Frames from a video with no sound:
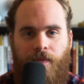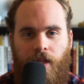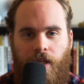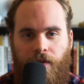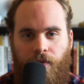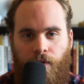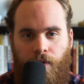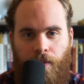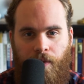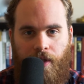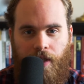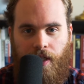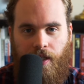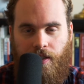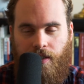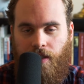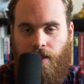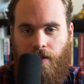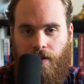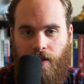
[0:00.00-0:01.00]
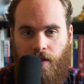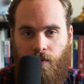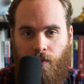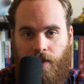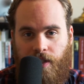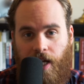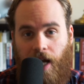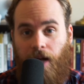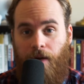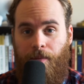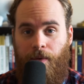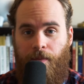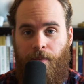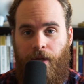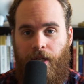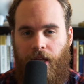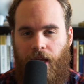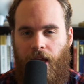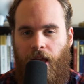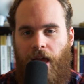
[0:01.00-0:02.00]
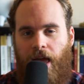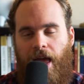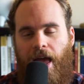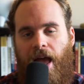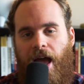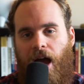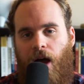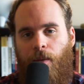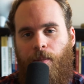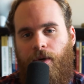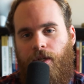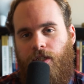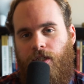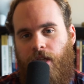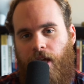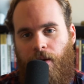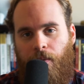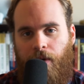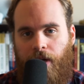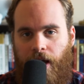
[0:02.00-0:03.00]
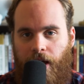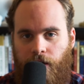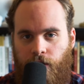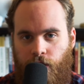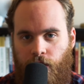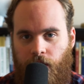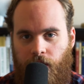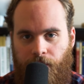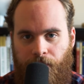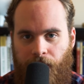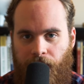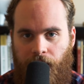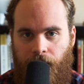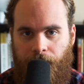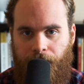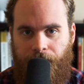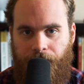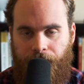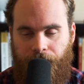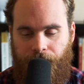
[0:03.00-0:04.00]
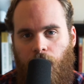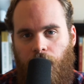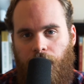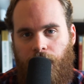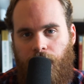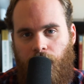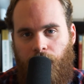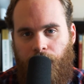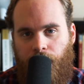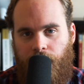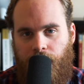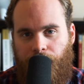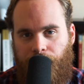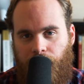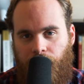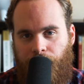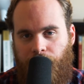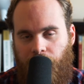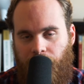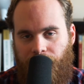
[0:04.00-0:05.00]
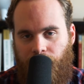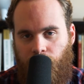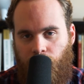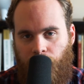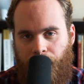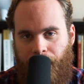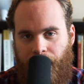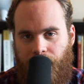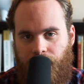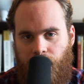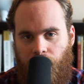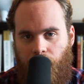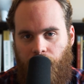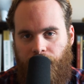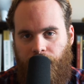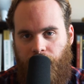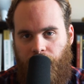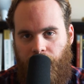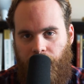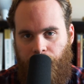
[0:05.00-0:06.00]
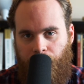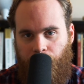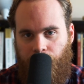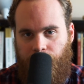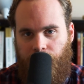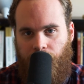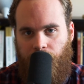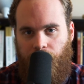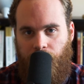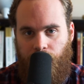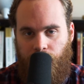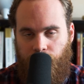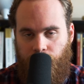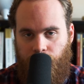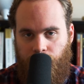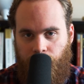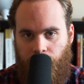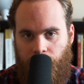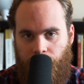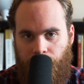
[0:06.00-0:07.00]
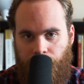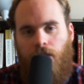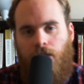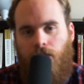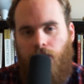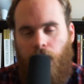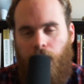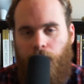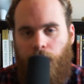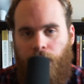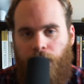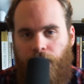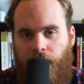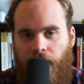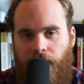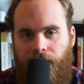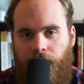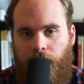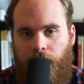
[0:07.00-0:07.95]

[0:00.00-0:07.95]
if we were to consider this retirement money, how much that would actually be. All the numbers I'm going to be giving you are based off an 8% interest rate. Starting with 5